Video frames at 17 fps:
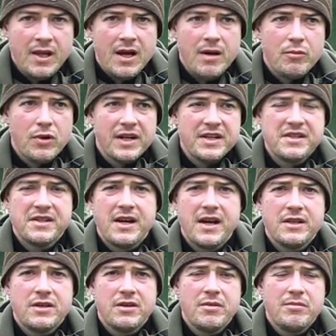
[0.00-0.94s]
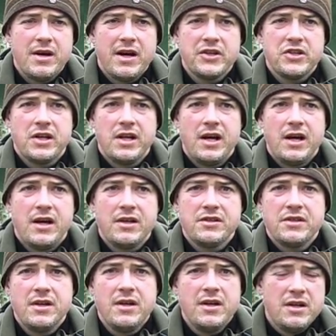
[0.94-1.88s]
When I started doing martial
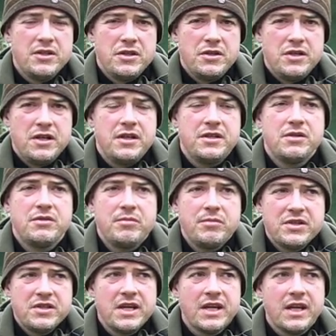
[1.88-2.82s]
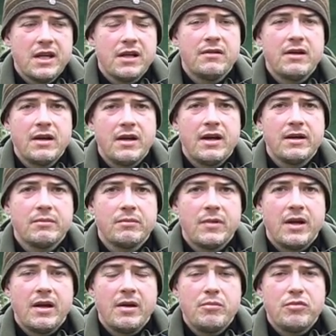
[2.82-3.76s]
arts, jiu-jitsu in particular,
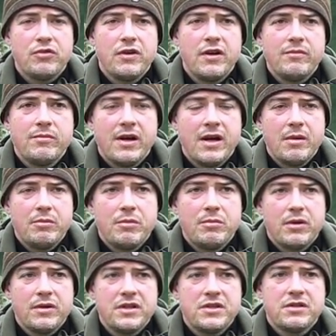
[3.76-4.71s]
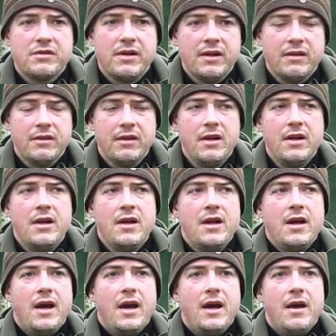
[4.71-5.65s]
I improved my upper body strength.
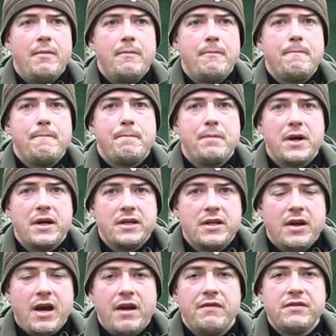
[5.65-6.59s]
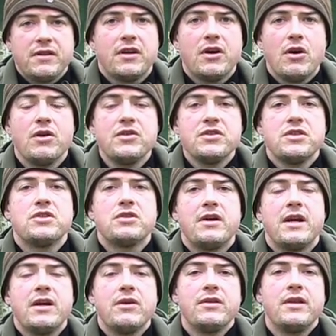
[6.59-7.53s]
But you have to
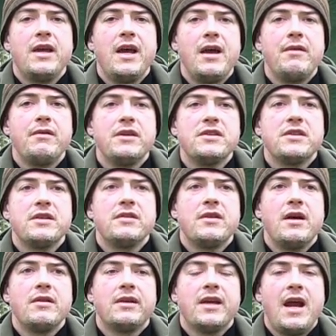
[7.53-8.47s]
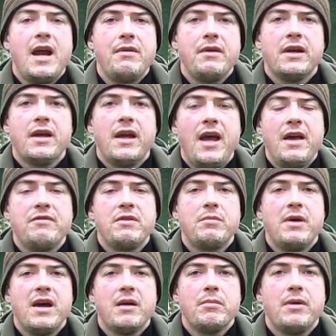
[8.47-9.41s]
concentrate on the areas, and carrying a heavy
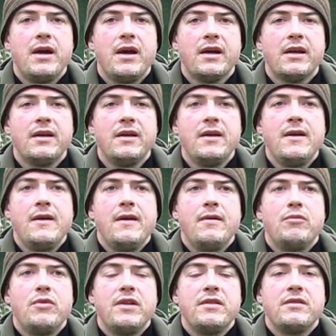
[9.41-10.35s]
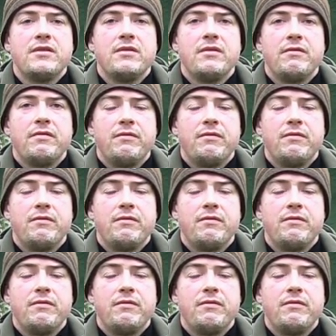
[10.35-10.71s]
backpack with